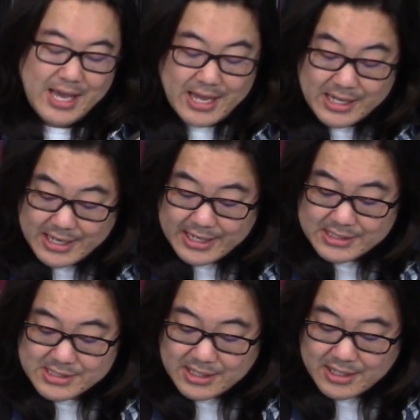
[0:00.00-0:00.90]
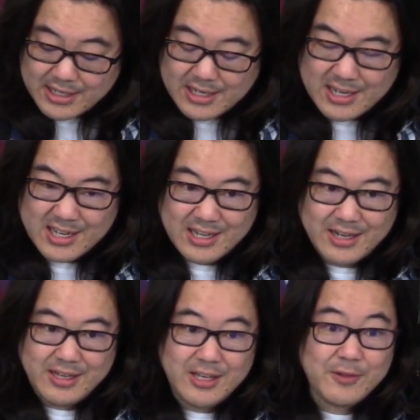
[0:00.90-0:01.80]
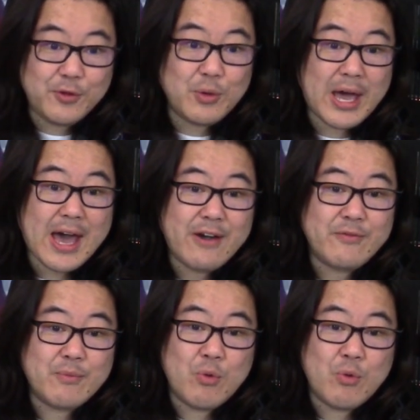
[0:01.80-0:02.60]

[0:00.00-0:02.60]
In any case, uh, if you have